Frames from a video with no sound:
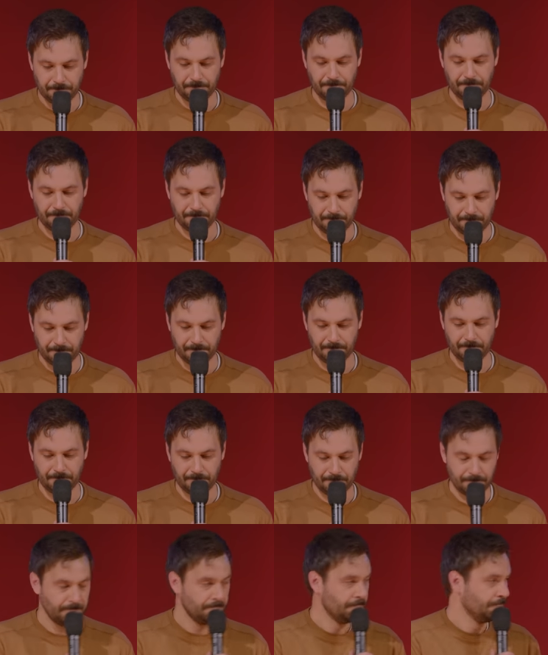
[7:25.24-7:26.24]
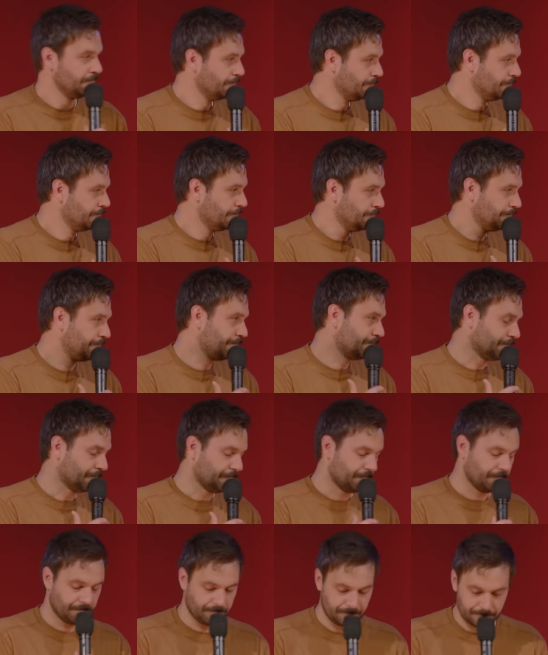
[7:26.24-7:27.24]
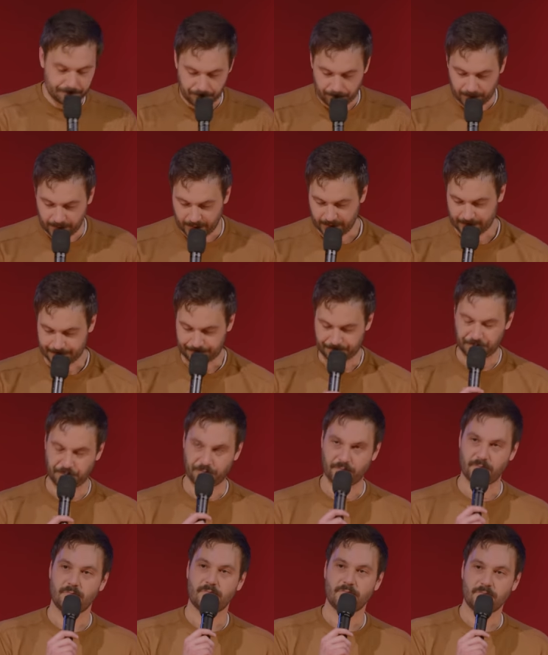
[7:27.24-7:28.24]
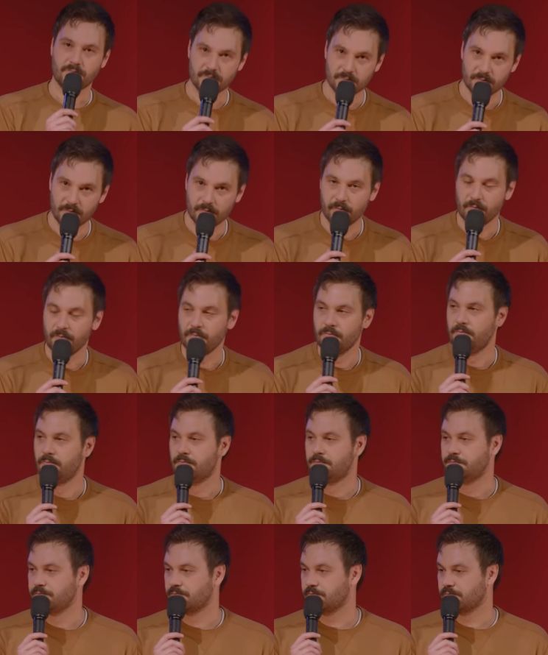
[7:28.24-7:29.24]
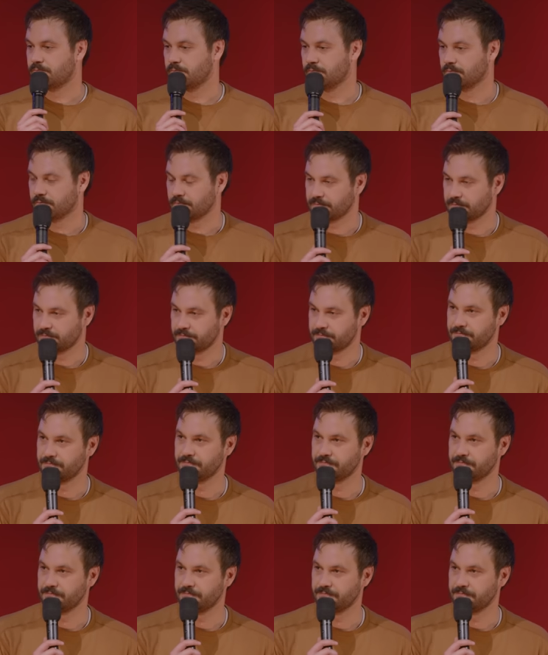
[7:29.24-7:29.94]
No one is speaking in this clip.